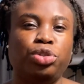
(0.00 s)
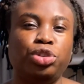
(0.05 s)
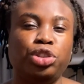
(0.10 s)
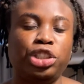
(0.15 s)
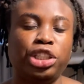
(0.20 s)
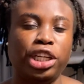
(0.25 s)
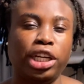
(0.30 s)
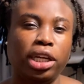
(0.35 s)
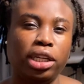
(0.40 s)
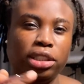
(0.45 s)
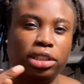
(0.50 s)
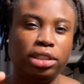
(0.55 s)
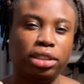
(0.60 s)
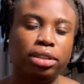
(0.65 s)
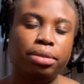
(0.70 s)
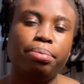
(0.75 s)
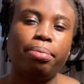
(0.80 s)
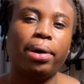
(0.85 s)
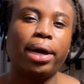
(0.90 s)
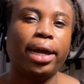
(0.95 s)

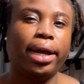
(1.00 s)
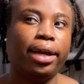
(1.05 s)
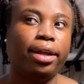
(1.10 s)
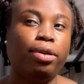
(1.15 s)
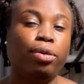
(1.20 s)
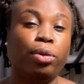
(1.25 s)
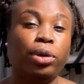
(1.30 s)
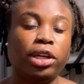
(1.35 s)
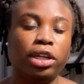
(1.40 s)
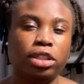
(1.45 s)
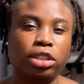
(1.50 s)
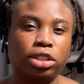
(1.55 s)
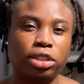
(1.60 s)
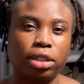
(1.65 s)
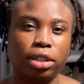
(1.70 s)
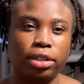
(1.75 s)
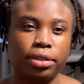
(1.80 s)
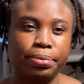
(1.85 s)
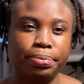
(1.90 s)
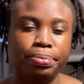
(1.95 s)
changed my
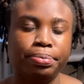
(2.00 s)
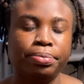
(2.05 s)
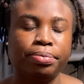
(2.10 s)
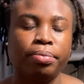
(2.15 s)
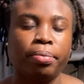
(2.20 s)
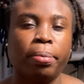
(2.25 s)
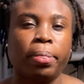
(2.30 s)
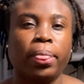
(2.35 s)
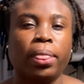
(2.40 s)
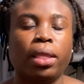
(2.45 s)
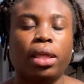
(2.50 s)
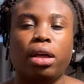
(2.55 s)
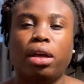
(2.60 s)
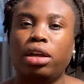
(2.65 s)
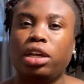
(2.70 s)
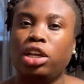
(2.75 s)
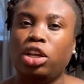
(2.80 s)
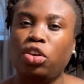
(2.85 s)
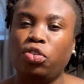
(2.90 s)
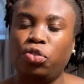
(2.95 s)
location.
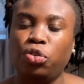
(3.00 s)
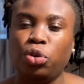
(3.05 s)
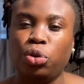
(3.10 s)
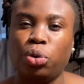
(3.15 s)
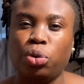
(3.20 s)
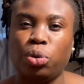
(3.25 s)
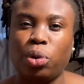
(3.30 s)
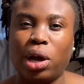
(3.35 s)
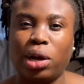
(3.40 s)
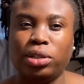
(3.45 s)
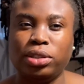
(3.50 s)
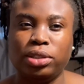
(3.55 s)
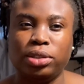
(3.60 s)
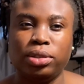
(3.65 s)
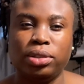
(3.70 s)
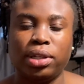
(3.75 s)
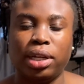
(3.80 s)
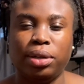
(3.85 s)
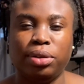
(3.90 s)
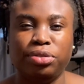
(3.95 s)
If you don't know how to
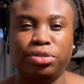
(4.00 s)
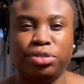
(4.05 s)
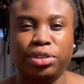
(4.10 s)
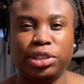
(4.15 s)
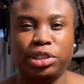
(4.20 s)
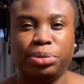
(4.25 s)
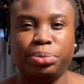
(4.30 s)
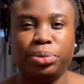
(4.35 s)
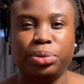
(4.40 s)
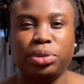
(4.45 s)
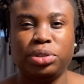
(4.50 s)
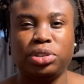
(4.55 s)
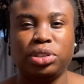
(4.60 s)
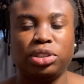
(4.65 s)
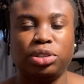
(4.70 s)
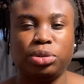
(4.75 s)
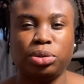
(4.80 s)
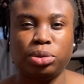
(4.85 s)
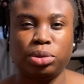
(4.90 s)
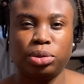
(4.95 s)
do that on Facebook,
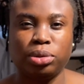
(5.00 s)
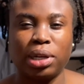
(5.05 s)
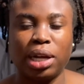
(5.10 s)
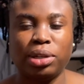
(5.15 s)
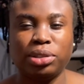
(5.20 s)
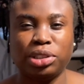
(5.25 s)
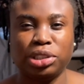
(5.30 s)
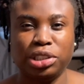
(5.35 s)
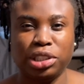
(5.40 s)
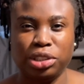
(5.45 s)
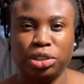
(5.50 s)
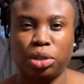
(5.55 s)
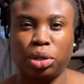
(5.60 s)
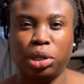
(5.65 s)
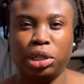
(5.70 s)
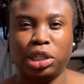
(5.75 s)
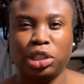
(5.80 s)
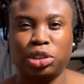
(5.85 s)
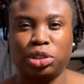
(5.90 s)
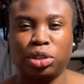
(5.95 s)
just Google how to change your
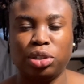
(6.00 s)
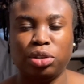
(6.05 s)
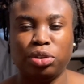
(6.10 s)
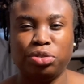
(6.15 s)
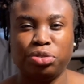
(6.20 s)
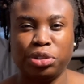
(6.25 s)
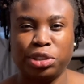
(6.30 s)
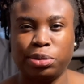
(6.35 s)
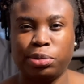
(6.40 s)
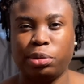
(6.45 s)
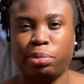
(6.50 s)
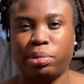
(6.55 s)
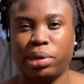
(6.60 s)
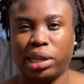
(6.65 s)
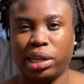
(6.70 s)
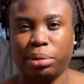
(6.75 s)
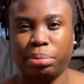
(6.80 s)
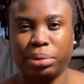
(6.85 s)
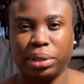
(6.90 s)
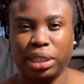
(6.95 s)
location on Facebook
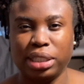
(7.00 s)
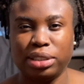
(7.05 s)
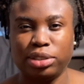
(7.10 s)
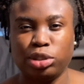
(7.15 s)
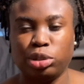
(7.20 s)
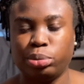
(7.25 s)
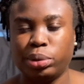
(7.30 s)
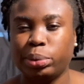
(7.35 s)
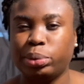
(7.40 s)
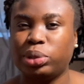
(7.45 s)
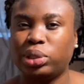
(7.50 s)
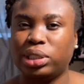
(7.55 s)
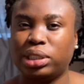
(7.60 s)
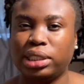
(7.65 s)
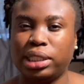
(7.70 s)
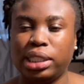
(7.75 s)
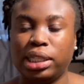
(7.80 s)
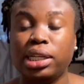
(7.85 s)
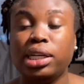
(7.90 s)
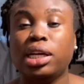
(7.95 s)
Marketplace. You should be able to
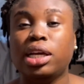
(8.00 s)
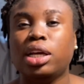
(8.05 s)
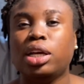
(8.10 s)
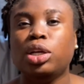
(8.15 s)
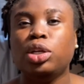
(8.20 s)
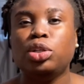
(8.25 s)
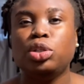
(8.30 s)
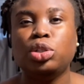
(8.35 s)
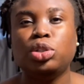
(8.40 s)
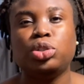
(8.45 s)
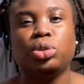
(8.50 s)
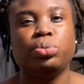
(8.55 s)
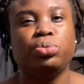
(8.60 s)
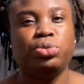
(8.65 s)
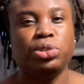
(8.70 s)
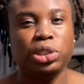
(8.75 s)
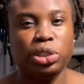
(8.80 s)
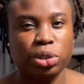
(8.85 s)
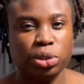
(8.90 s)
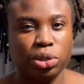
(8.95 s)
see YouTube
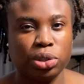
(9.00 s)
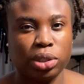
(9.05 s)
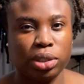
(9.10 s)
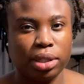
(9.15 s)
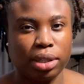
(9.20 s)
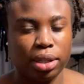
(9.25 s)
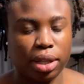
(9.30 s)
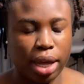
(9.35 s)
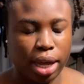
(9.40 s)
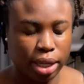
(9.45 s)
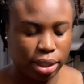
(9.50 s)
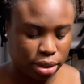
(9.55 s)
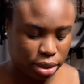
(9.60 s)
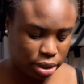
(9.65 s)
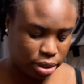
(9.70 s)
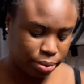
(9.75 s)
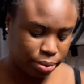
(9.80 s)
videos on that.